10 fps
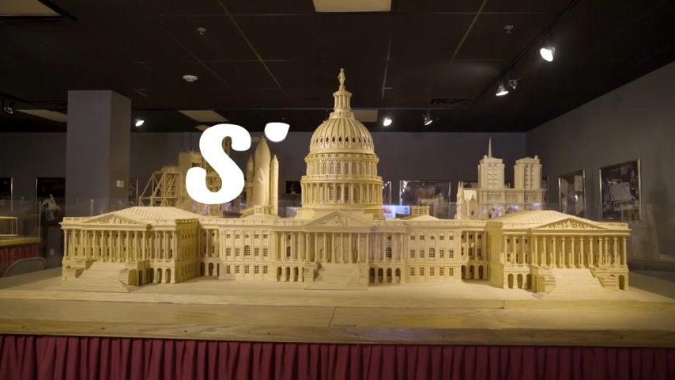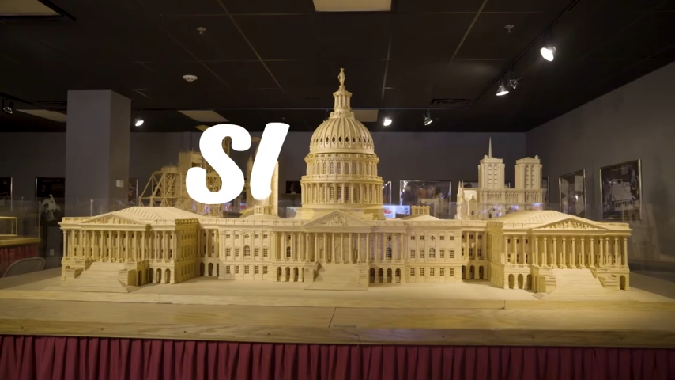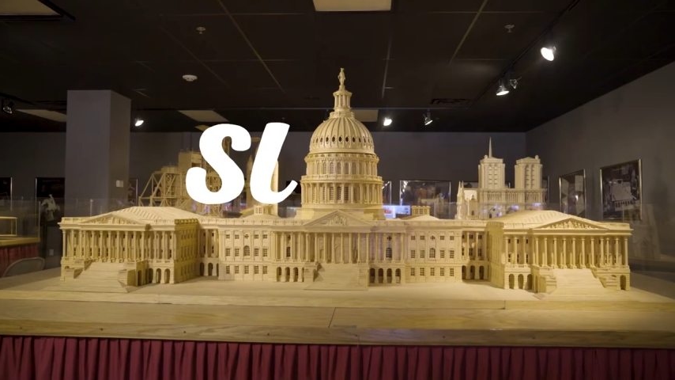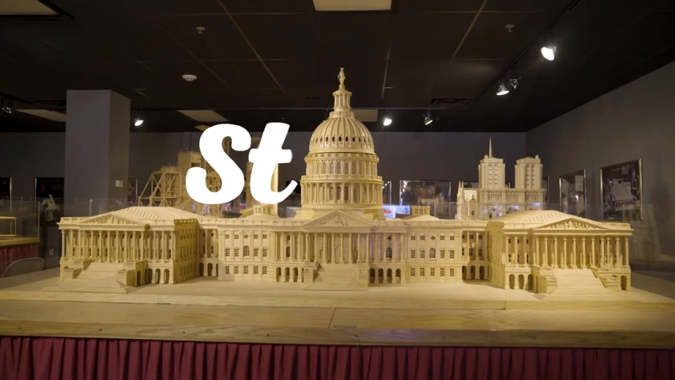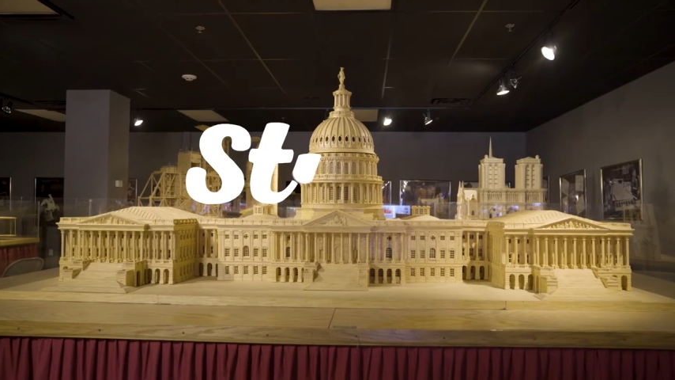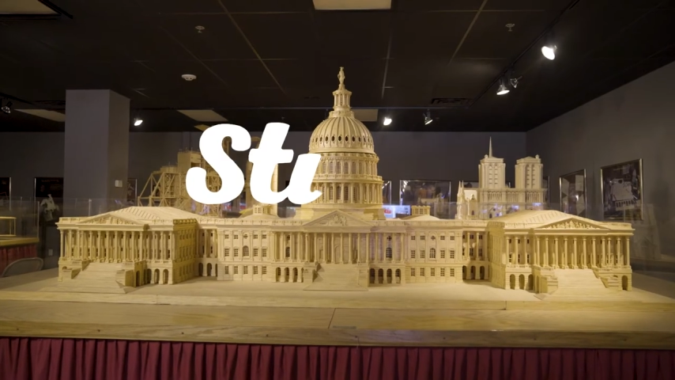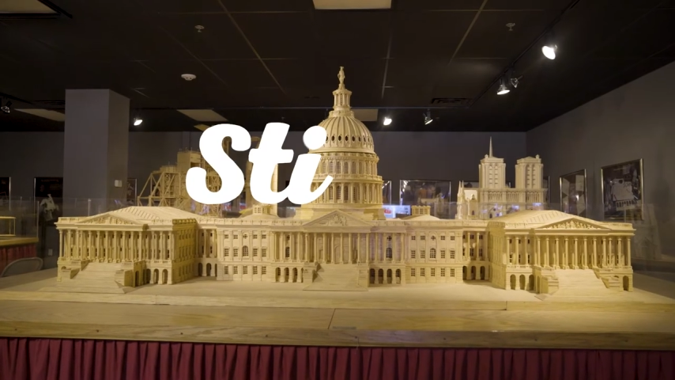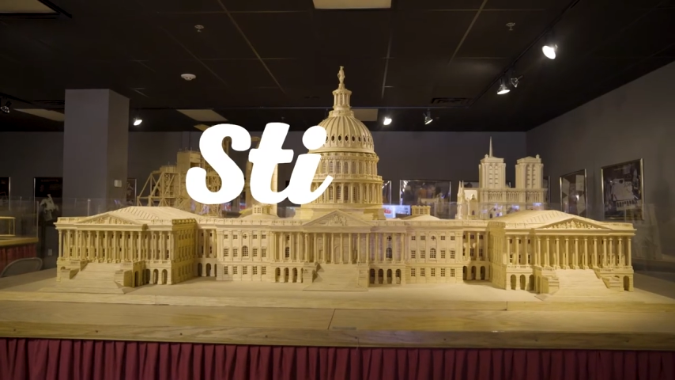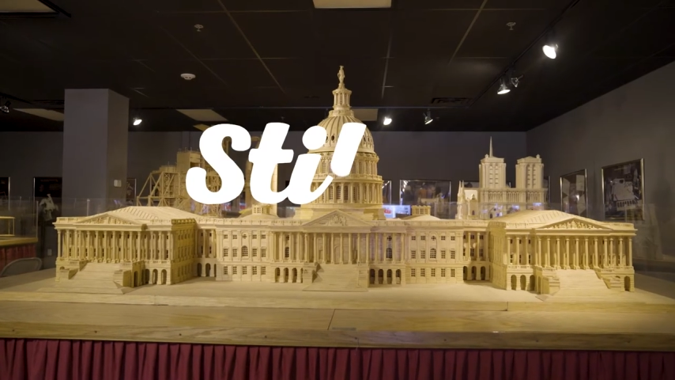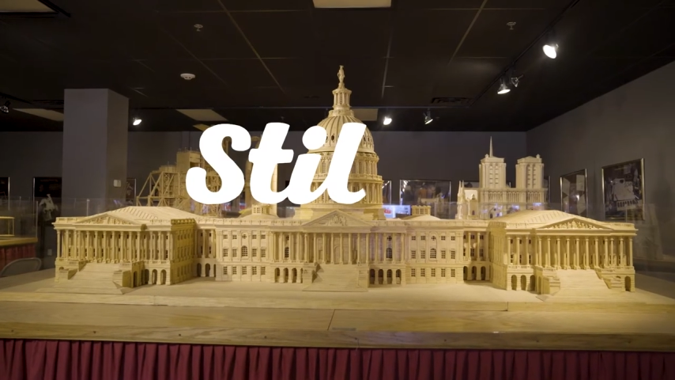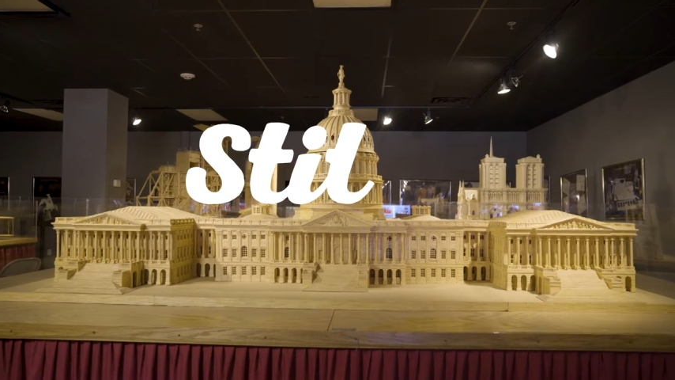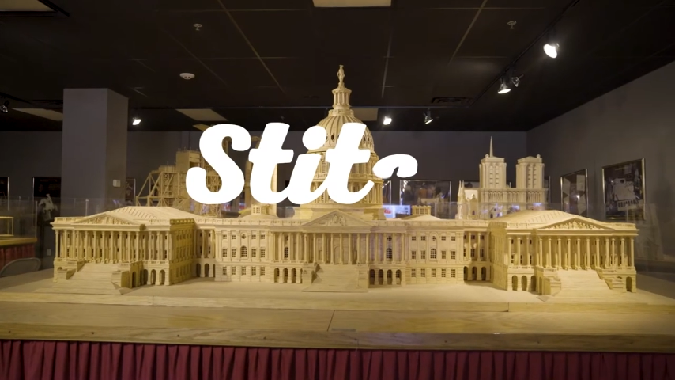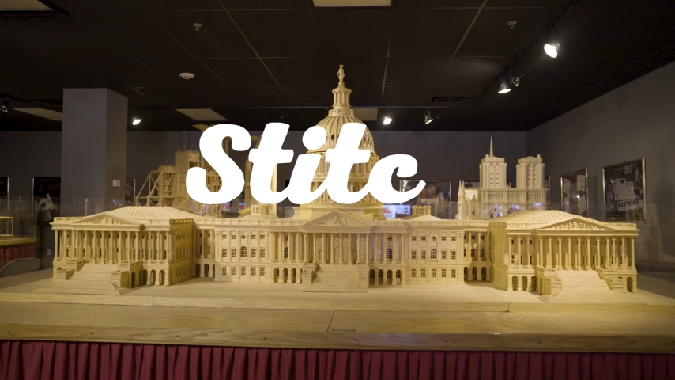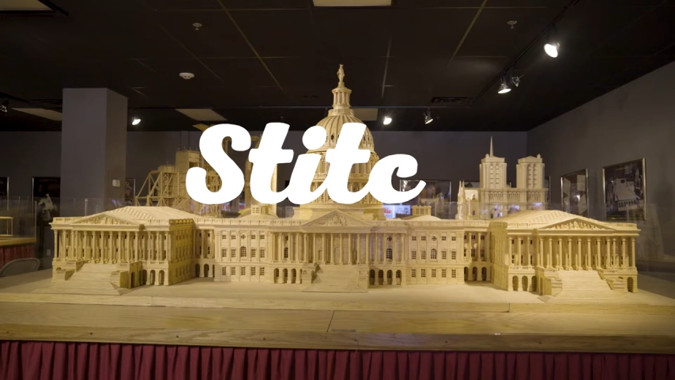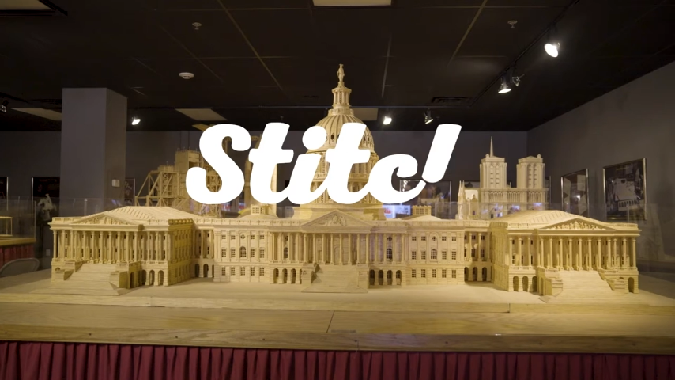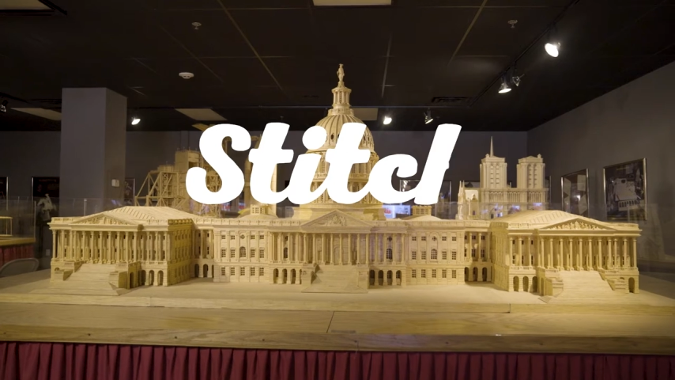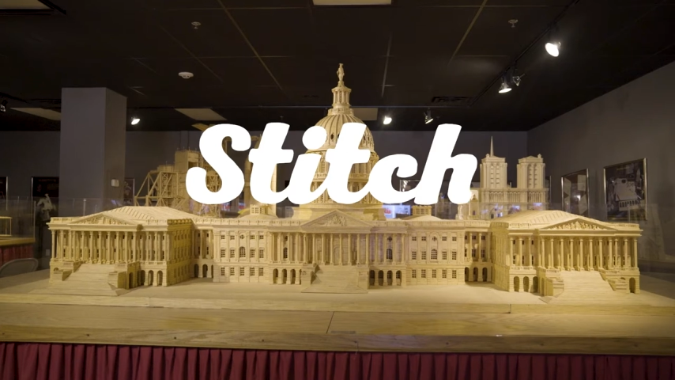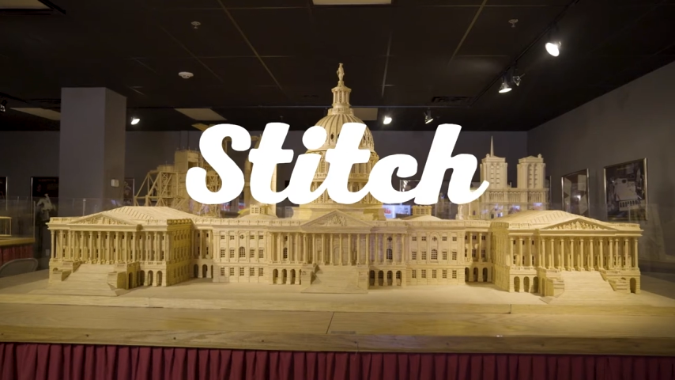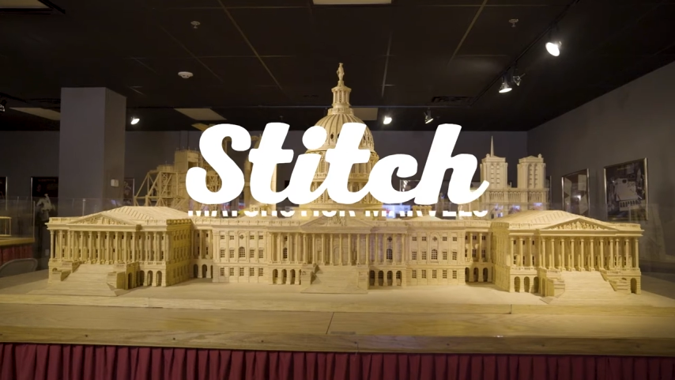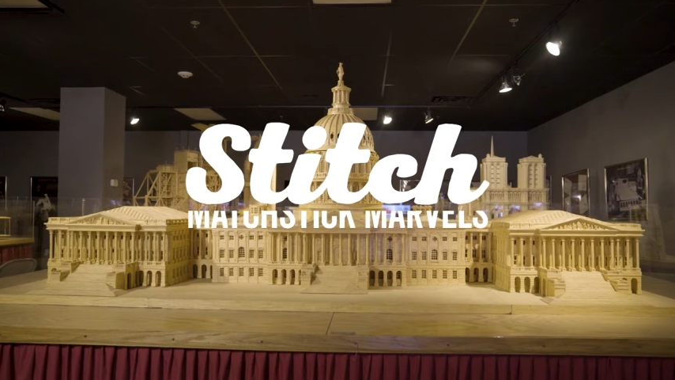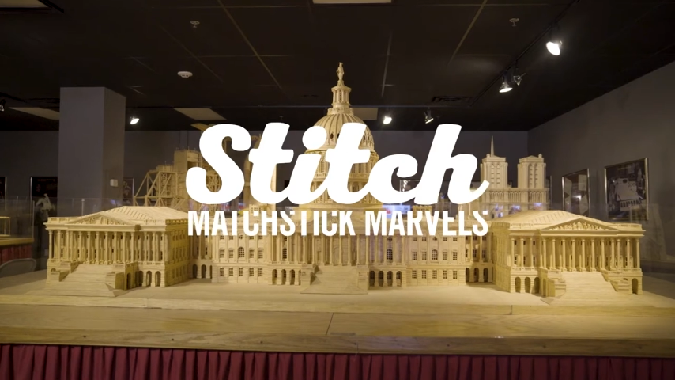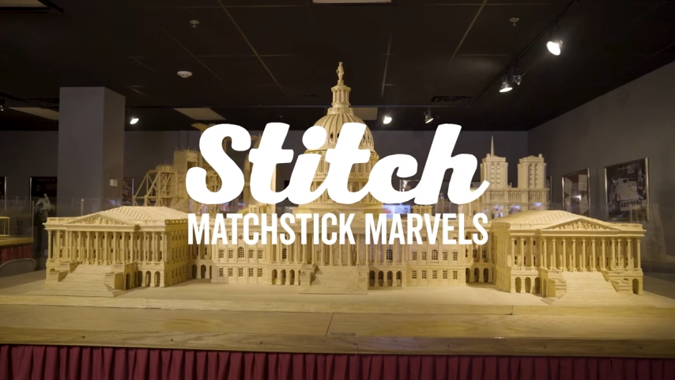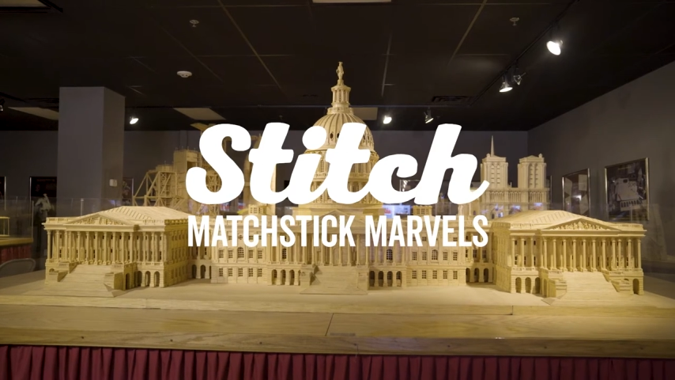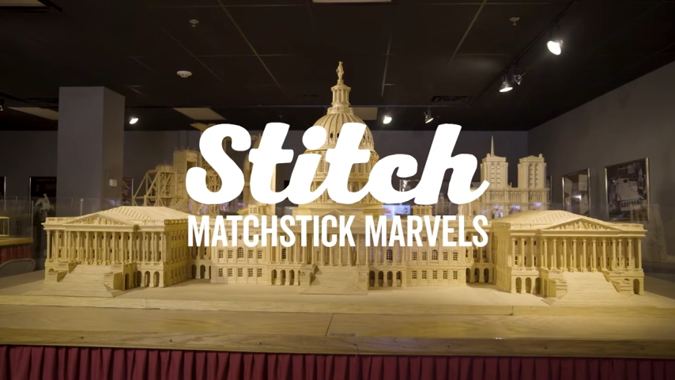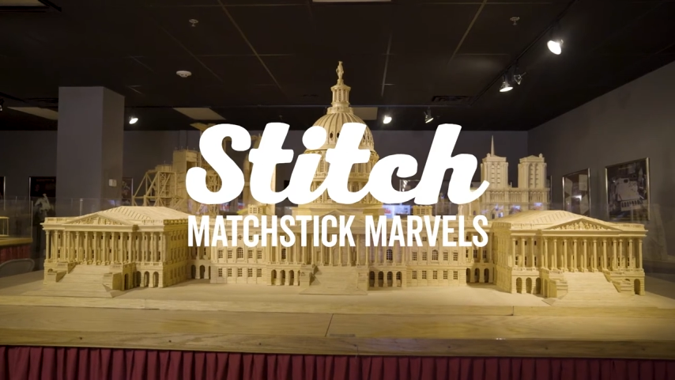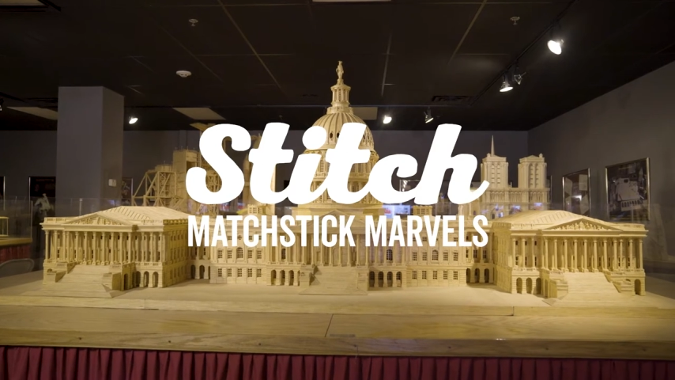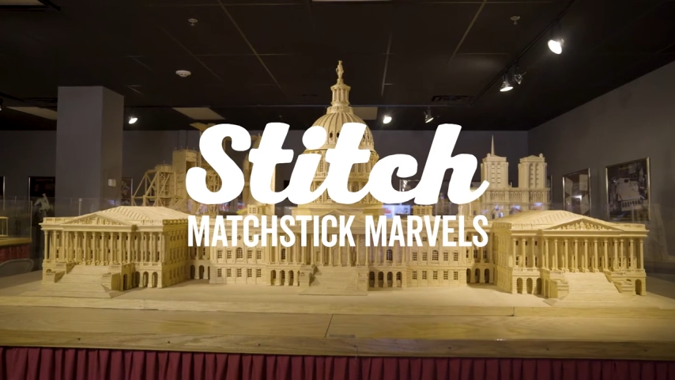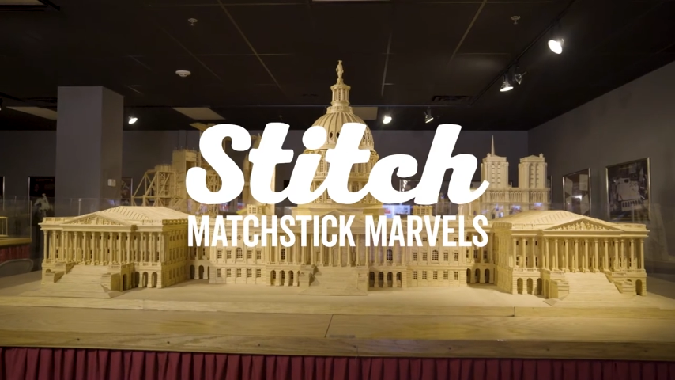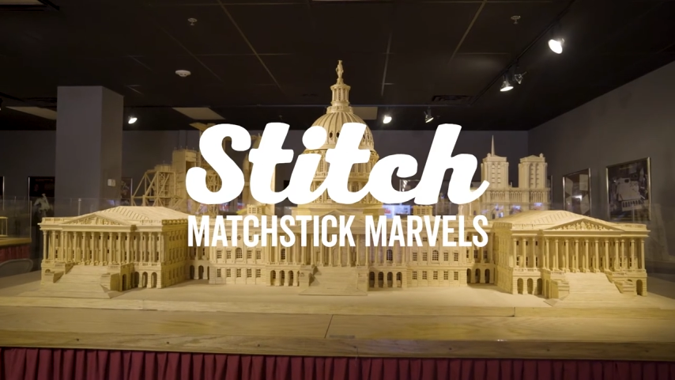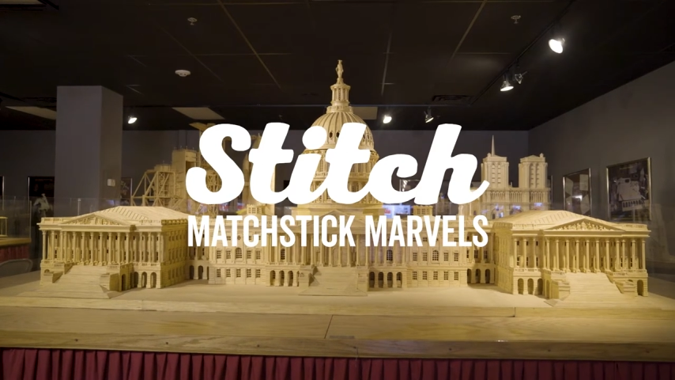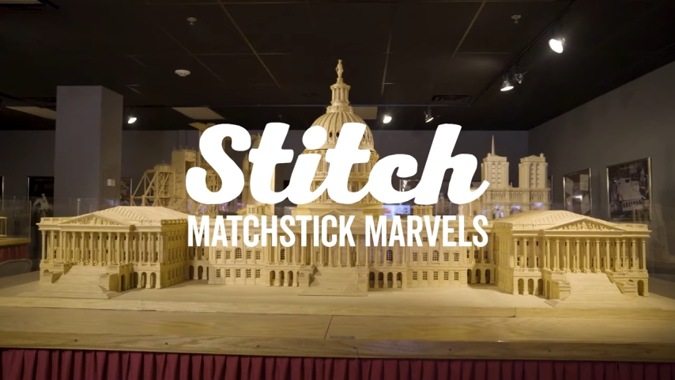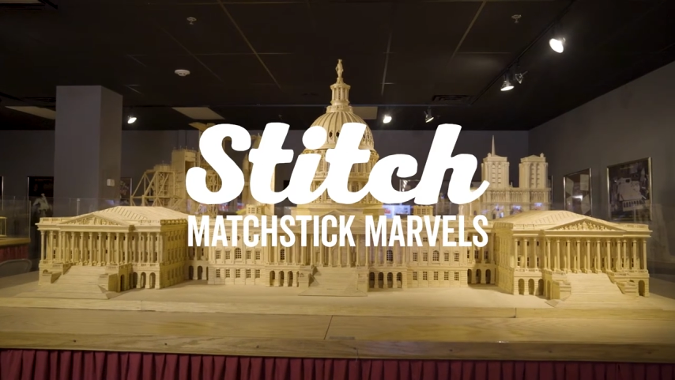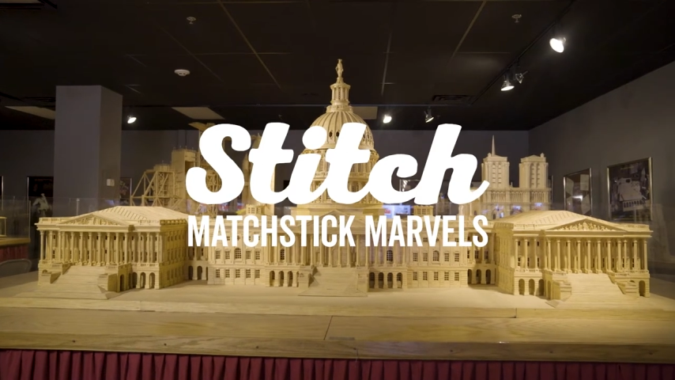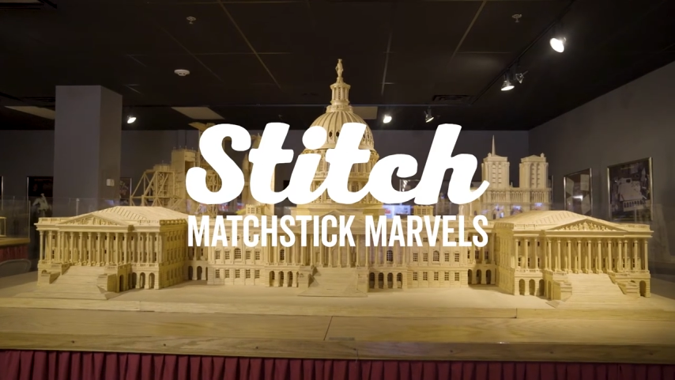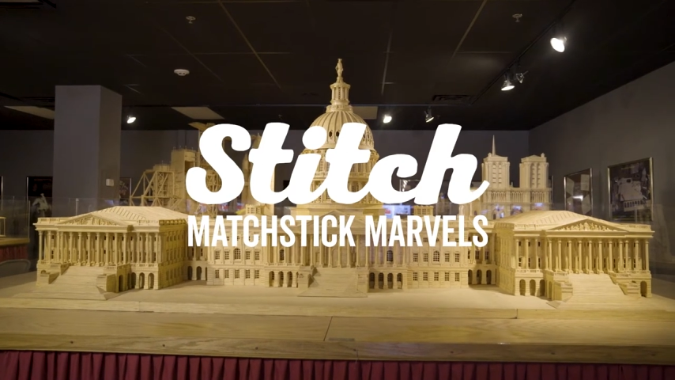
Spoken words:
(no speaker visible)